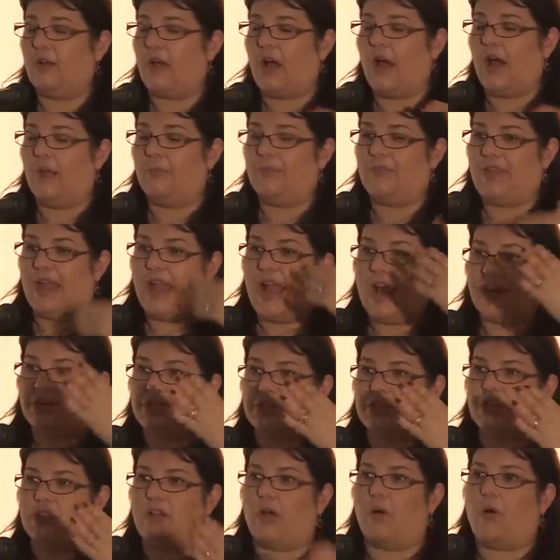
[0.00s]
Um, they
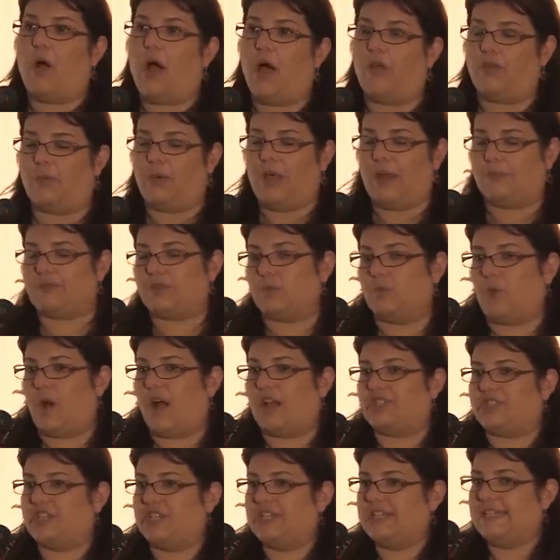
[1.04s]
actually go all the way up to
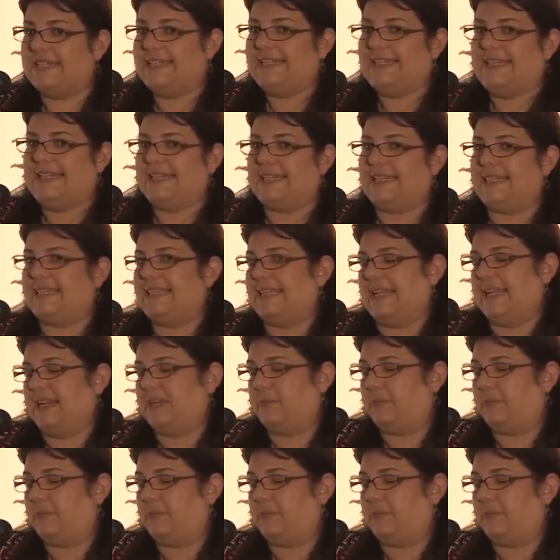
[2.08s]
Washington, D.C.